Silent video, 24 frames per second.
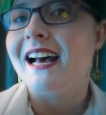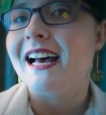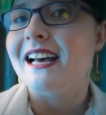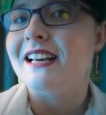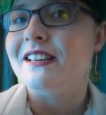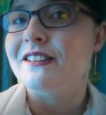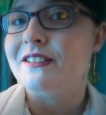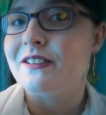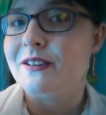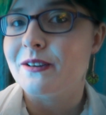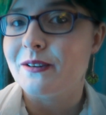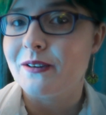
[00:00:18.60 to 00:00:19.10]

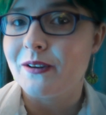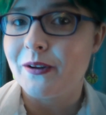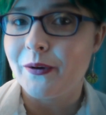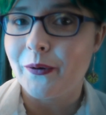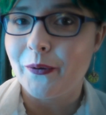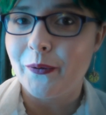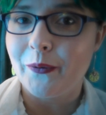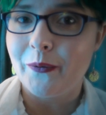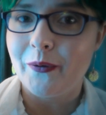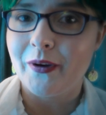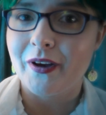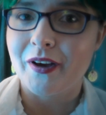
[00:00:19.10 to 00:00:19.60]
As you
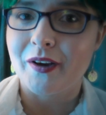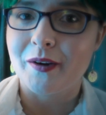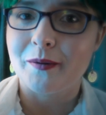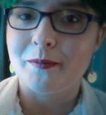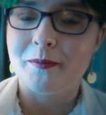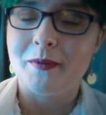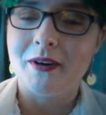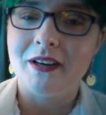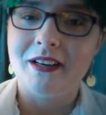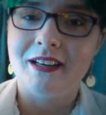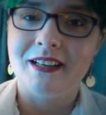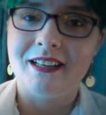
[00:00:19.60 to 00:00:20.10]
know,
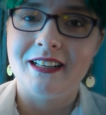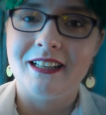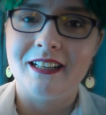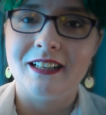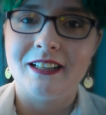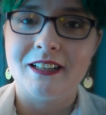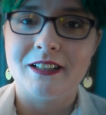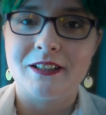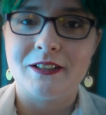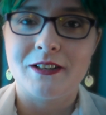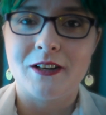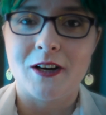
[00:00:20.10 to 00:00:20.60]
I'm
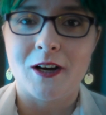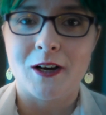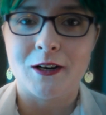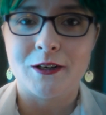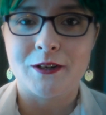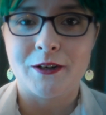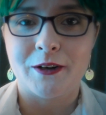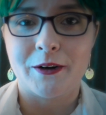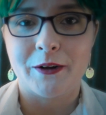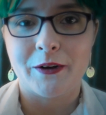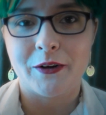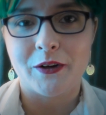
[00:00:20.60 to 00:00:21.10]

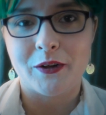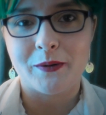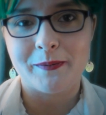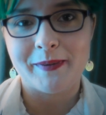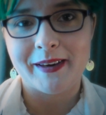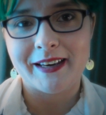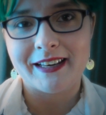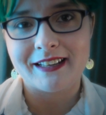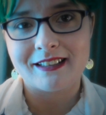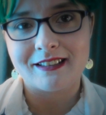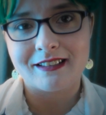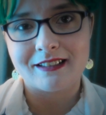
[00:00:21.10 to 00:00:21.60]
Dr.
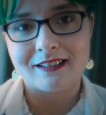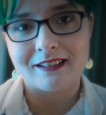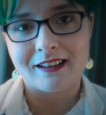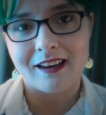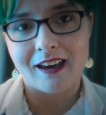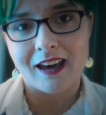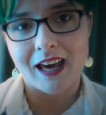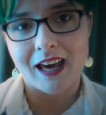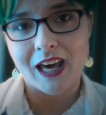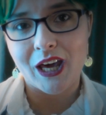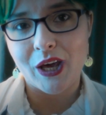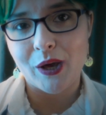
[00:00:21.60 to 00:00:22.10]
Calming
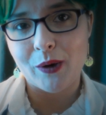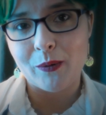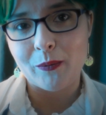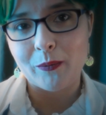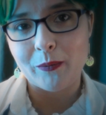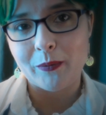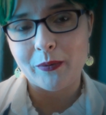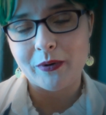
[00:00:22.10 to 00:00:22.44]
Escape.